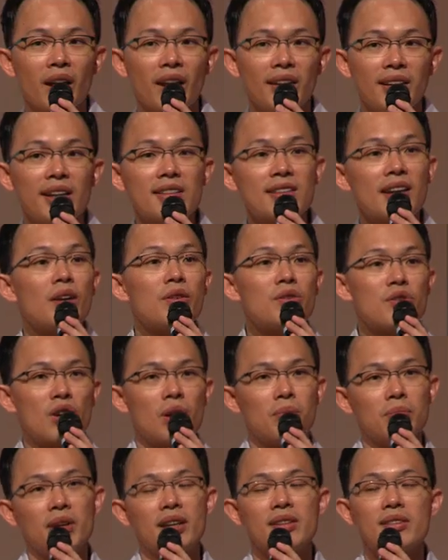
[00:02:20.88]
And that's our
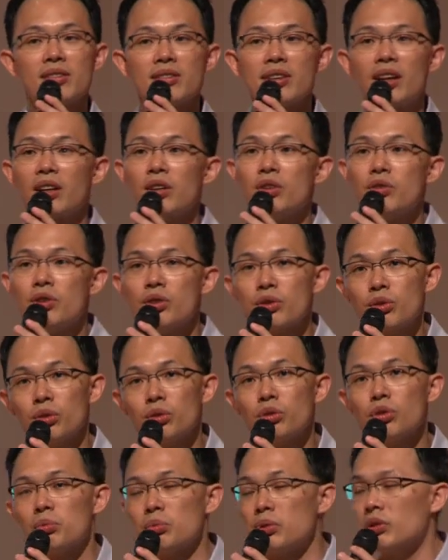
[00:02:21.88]
job as a secondary school to